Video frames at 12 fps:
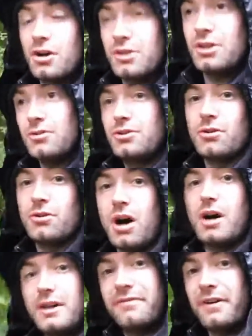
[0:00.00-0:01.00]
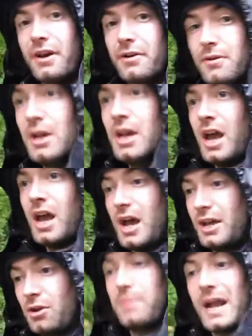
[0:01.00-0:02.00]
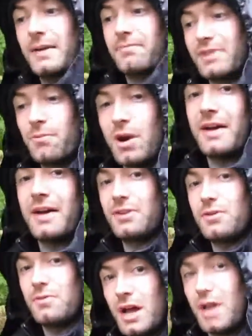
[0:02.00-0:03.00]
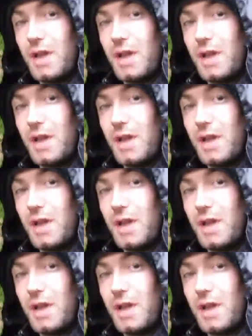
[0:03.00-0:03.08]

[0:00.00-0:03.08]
can't use your iPhone, your BlackBerry and what have you